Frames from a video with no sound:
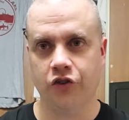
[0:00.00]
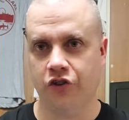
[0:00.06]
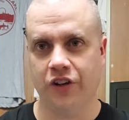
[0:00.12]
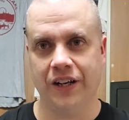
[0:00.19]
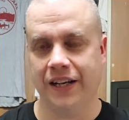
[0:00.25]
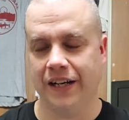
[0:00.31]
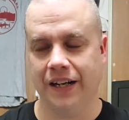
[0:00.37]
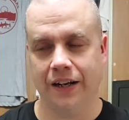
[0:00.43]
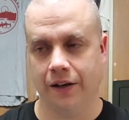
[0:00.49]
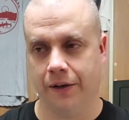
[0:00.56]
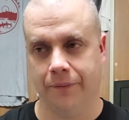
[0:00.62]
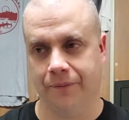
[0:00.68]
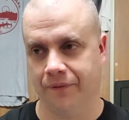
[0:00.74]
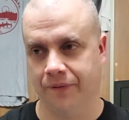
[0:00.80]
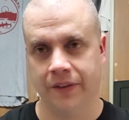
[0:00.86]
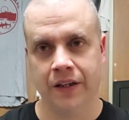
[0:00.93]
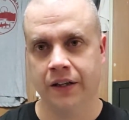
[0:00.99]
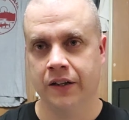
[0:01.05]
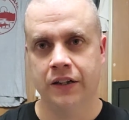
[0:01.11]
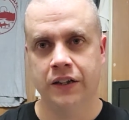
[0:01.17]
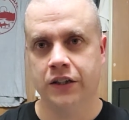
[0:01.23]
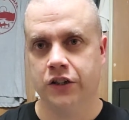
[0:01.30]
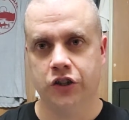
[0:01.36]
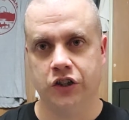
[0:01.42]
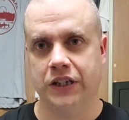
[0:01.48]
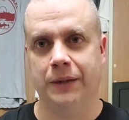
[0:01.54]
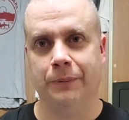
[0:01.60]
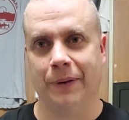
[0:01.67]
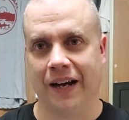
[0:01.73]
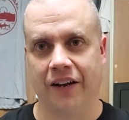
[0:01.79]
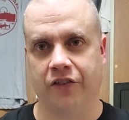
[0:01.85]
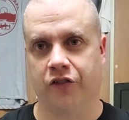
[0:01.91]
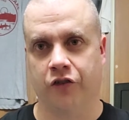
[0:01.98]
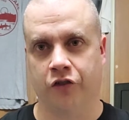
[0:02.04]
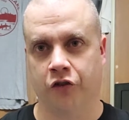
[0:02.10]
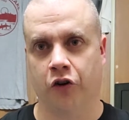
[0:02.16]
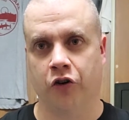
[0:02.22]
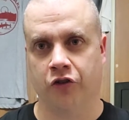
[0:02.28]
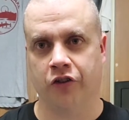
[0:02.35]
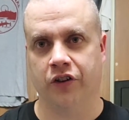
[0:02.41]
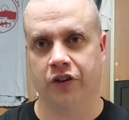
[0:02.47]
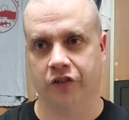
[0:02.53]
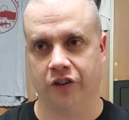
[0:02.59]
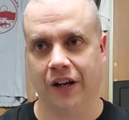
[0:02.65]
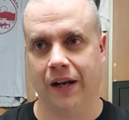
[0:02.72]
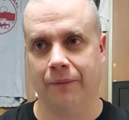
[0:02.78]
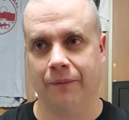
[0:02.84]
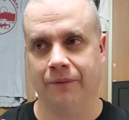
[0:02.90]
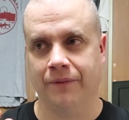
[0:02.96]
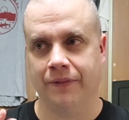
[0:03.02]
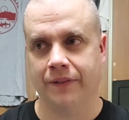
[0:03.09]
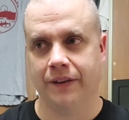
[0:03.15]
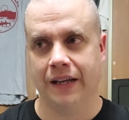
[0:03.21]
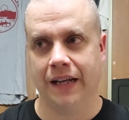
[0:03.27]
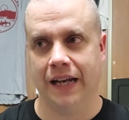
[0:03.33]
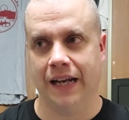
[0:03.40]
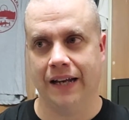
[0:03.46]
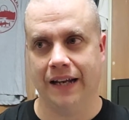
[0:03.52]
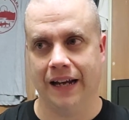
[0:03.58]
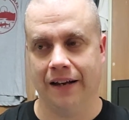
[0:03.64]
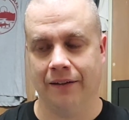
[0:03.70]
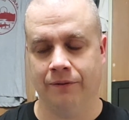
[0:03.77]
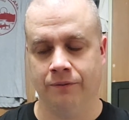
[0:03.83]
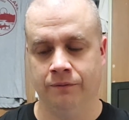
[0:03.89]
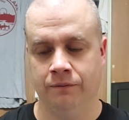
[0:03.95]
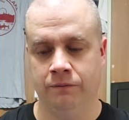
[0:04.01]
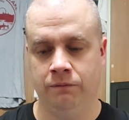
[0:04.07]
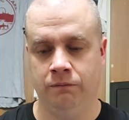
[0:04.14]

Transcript: she got, um, she passed the sergeant exam. And then